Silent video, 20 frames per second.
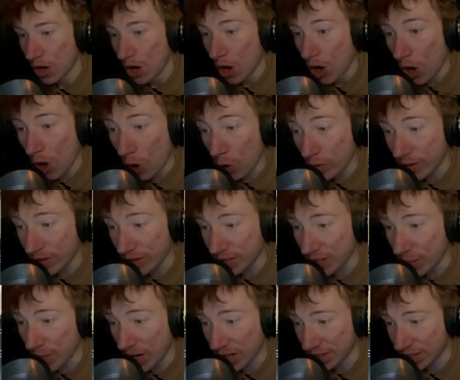Oh, there's a
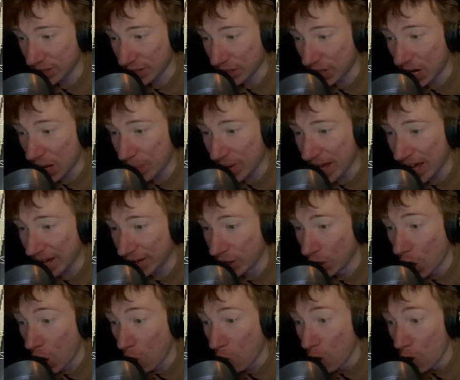monster up ahead.
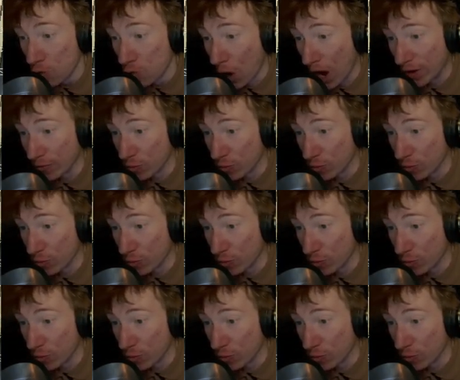Oh, run.